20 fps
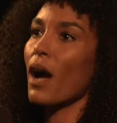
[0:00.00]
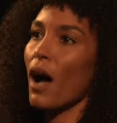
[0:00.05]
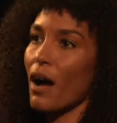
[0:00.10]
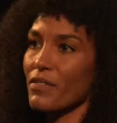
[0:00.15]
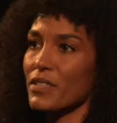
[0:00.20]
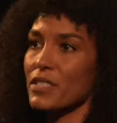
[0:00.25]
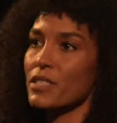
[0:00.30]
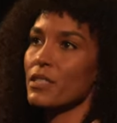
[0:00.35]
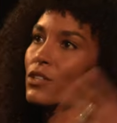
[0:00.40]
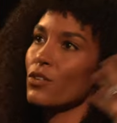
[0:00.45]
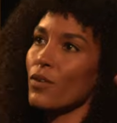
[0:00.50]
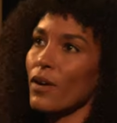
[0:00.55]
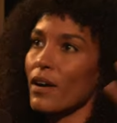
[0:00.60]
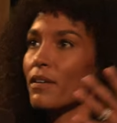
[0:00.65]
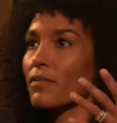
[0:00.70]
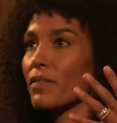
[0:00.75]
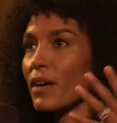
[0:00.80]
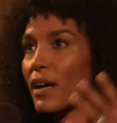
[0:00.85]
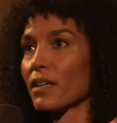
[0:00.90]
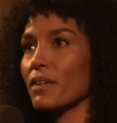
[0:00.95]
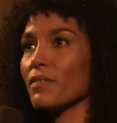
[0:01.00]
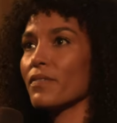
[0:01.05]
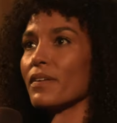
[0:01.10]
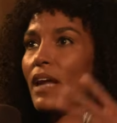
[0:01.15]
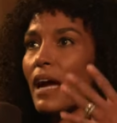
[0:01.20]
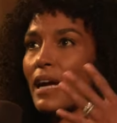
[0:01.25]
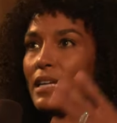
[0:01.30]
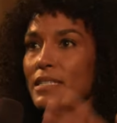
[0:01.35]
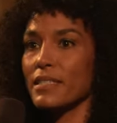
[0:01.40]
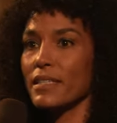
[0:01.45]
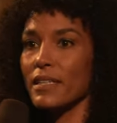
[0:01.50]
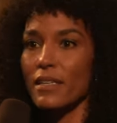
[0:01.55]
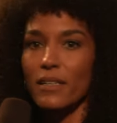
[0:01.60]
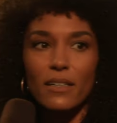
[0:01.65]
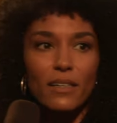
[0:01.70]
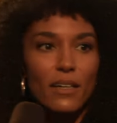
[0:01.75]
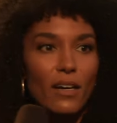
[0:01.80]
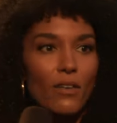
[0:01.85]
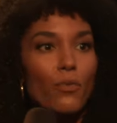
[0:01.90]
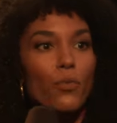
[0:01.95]
obviously, you have kind of an
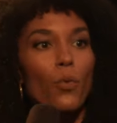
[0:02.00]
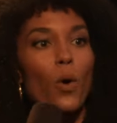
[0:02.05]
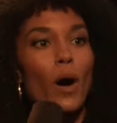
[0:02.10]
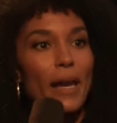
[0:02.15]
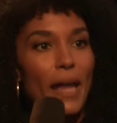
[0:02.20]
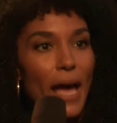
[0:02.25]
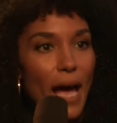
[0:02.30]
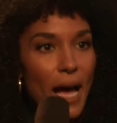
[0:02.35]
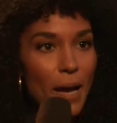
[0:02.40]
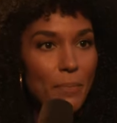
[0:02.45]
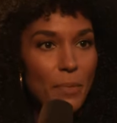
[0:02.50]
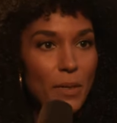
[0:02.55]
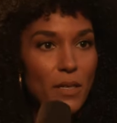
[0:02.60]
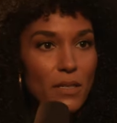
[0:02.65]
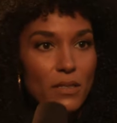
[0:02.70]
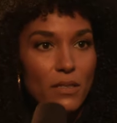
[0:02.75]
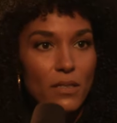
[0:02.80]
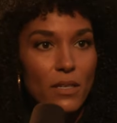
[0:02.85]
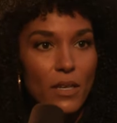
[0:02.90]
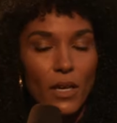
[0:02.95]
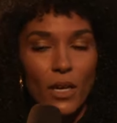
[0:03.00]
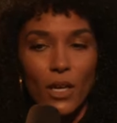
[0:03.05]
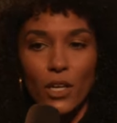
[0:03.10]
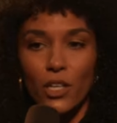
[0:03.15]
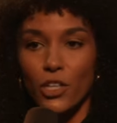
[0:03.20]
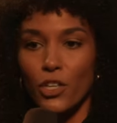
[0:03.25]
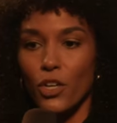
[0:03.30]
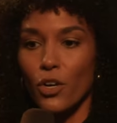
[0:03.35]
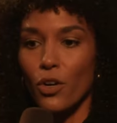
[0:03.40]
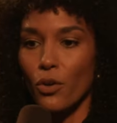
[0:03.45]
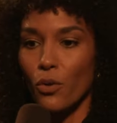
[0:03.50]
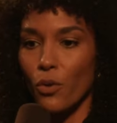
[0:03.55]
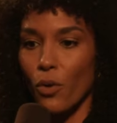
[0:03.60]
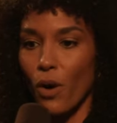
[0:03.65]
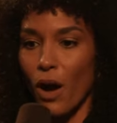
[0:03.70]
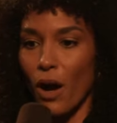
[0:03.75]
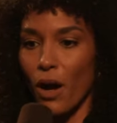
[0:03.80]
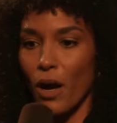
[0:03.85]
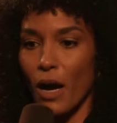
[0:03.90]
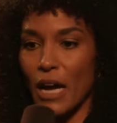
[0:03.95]
idea of what happened. You know,
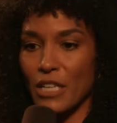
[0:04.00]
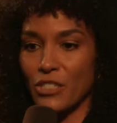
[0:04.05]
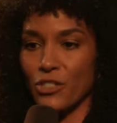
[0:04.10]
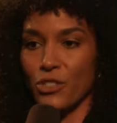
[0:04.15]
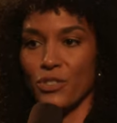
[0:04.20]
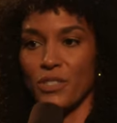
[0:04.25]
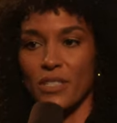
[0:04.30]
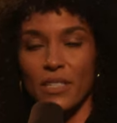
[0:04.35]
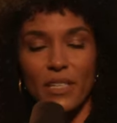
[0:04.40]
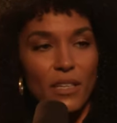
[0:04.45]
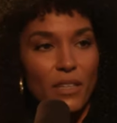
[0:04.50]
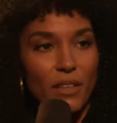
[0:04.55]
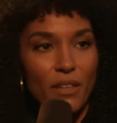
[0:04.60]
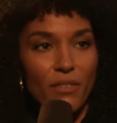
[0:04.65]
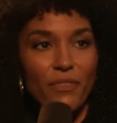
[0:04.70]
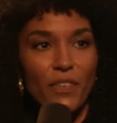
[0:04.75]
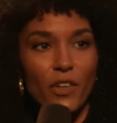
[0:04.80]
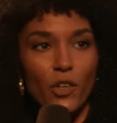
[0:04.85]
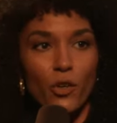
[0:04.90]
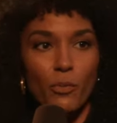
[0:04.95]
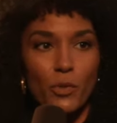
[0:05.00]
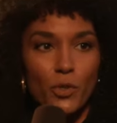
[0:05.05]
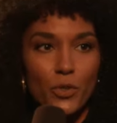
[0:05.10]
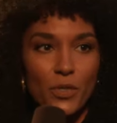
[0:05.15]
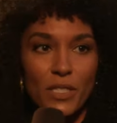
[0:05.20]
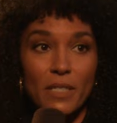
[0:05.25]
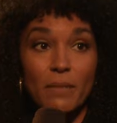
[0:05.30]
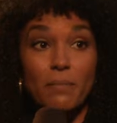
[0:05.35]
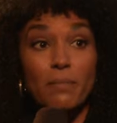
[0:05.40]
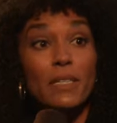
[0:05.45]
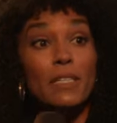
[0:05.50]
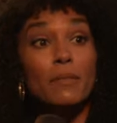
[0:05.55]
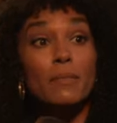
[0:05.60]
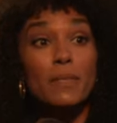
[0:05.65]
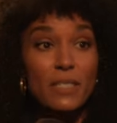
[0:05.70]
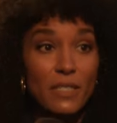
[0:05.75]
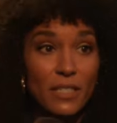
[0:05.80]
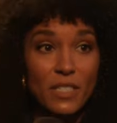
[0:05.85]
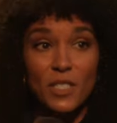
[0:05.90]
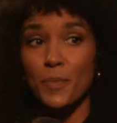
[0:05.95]
as you see in the film, you see
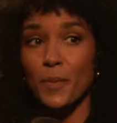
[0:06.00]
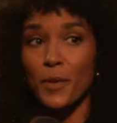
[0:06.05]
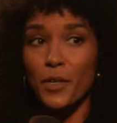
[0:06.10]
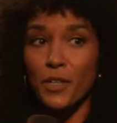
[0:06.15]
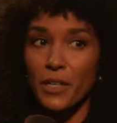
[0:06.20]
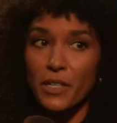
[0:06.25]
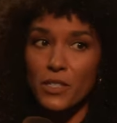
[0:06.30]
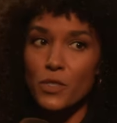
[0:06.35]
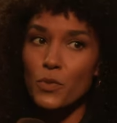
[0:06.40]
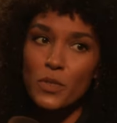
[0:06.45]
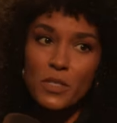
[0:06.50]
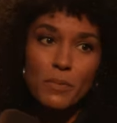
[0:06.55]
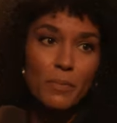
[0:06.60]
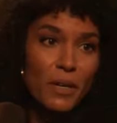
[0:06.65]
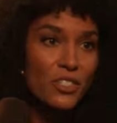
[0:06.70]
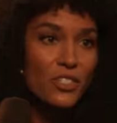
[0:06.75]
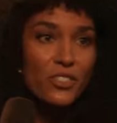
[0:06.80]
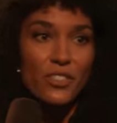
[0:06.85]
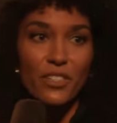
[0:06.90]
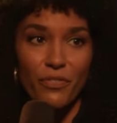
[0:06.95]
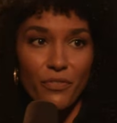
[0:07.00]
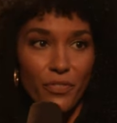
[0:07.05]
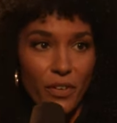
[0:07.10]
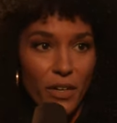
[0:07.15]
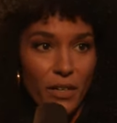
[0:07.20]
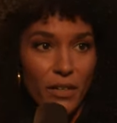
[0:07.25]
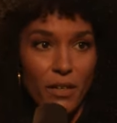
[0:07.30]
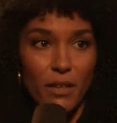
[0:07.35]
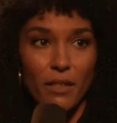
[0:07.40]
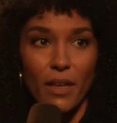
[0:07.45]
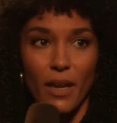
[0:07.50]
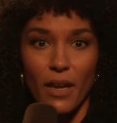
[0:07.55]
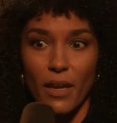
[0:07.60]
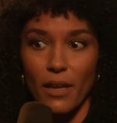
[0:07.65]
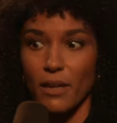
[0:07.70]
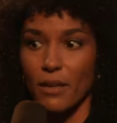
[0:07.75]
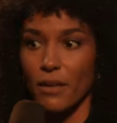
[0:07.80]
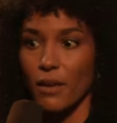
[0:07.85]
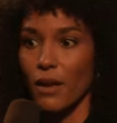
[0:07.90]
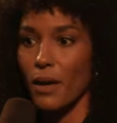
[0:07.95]
Mimi's experience was much different
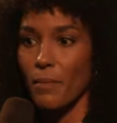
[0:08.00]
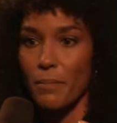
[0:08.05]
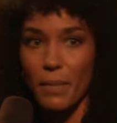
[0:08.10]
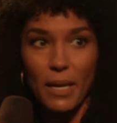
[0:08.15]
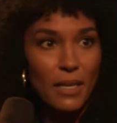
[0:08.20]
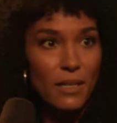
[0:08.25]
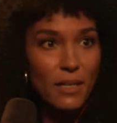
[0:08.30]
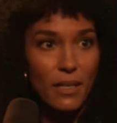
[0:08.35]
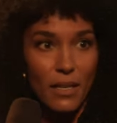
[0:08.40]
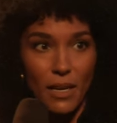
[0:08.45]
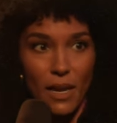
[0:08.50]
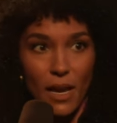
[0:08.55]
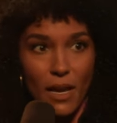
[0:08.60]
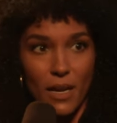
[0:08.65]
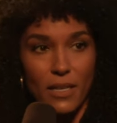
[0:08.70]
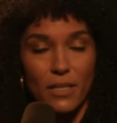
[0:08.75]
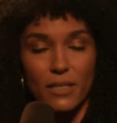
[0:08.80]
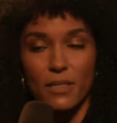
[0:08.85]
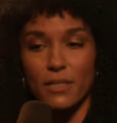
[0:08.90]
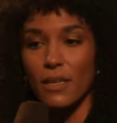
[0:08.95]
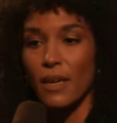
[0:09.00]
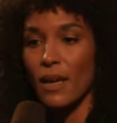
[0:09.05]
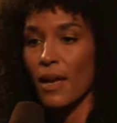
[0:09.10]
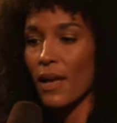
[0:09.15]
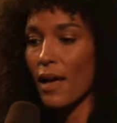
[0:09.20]
than Amanda and I's.